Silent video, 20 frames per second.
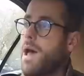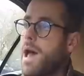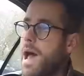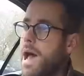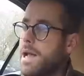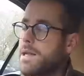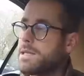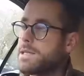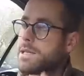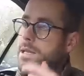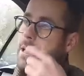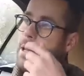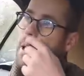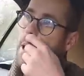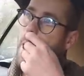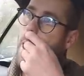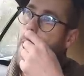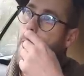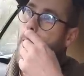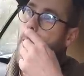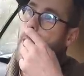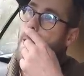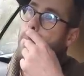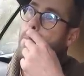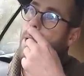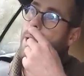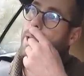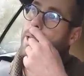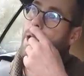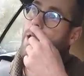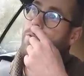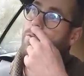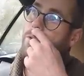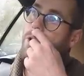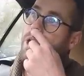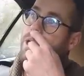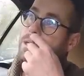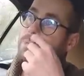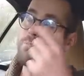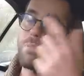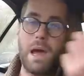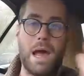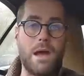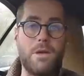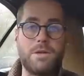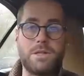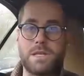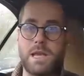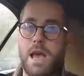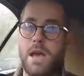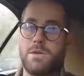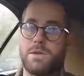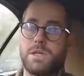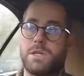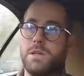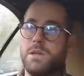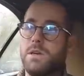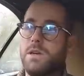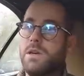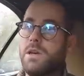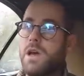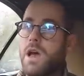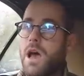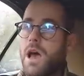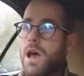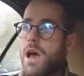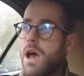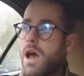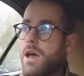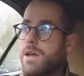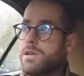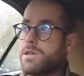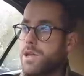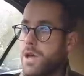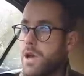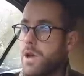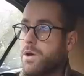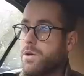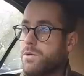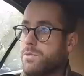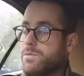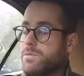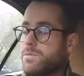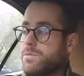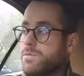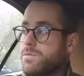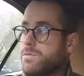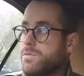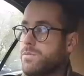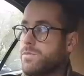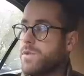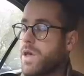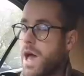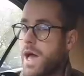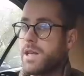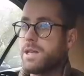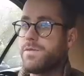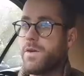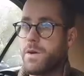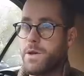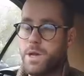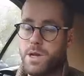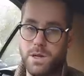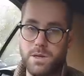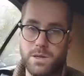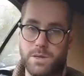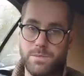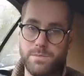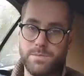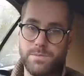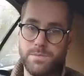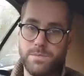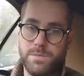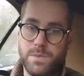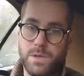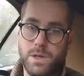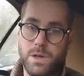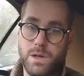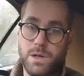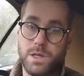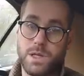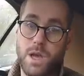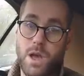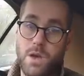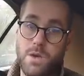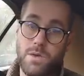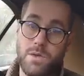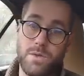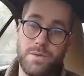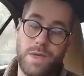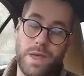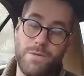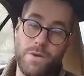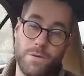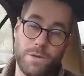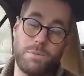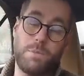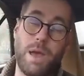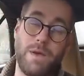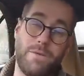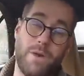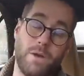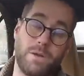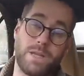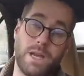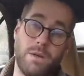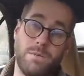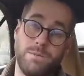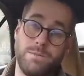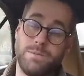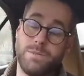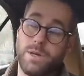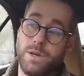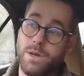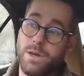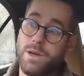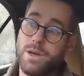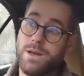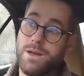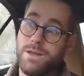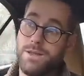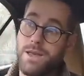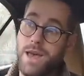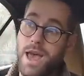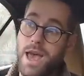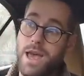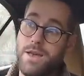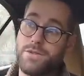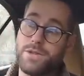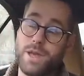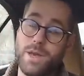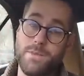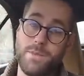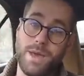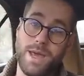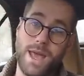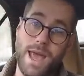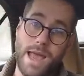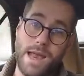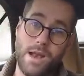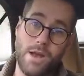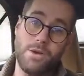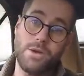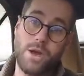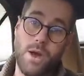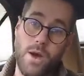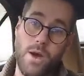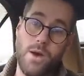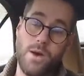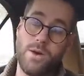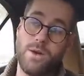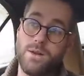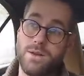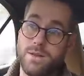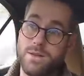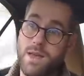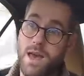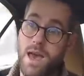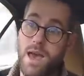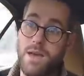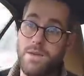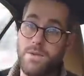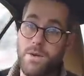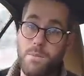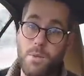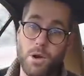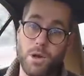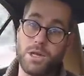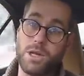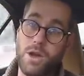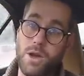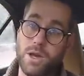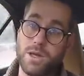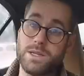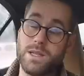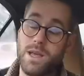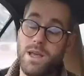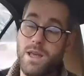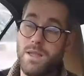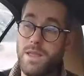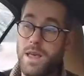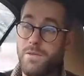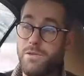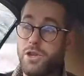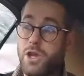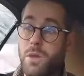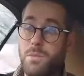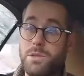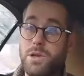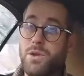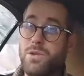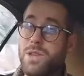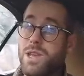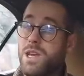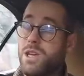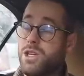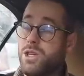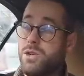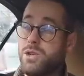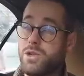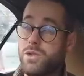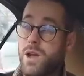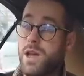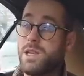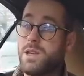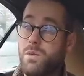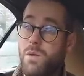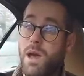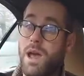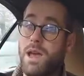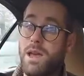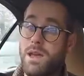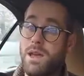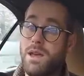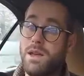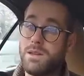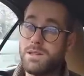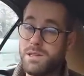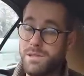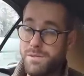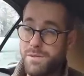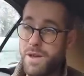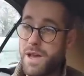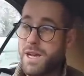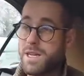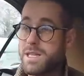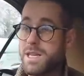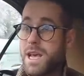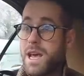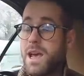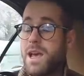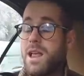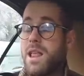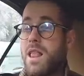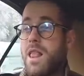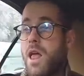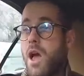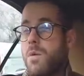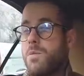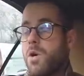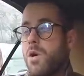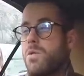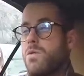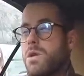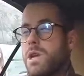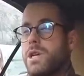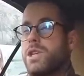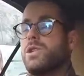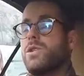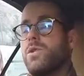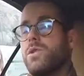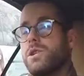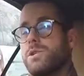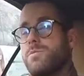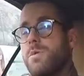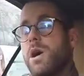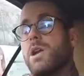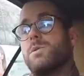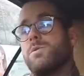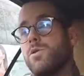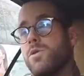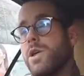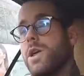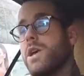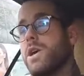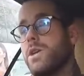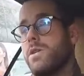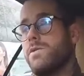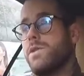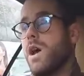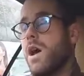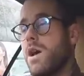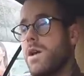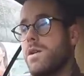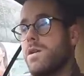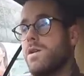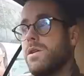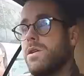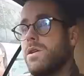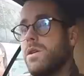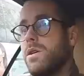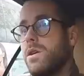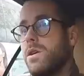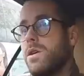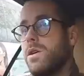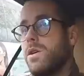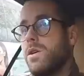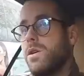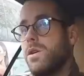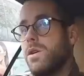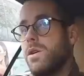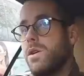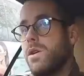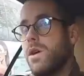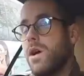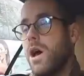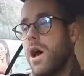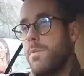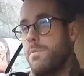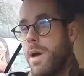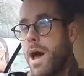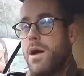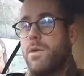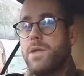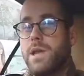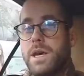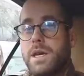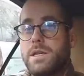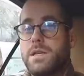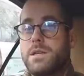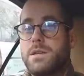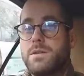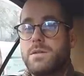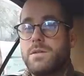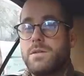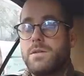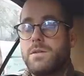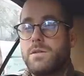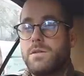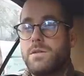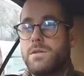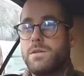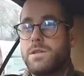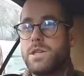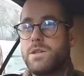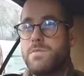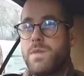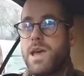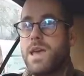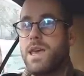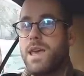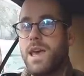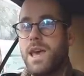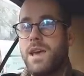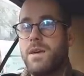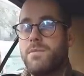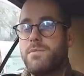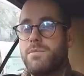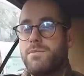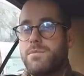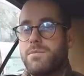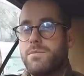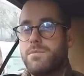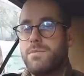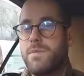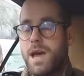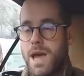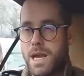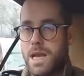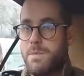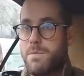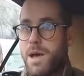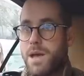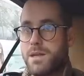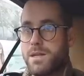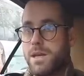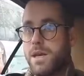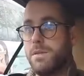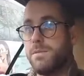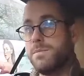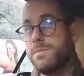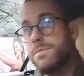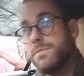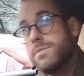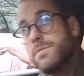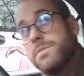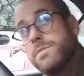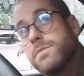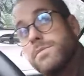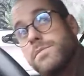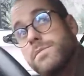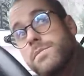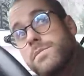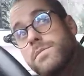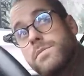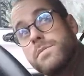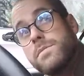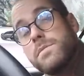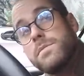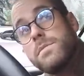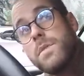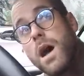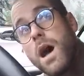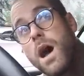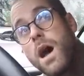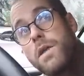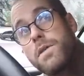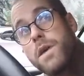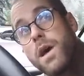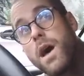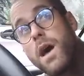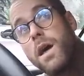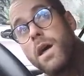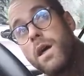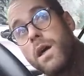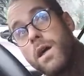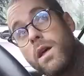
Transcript: at uh, my girlfriend's parents' house. So that is very good of them. So they've offered to pay for hotel. They've sent me a loan car. They've apologised. They've jumped on the issue straight away to fix it. I'm not really sure there's much more they could have done about this to make it any better other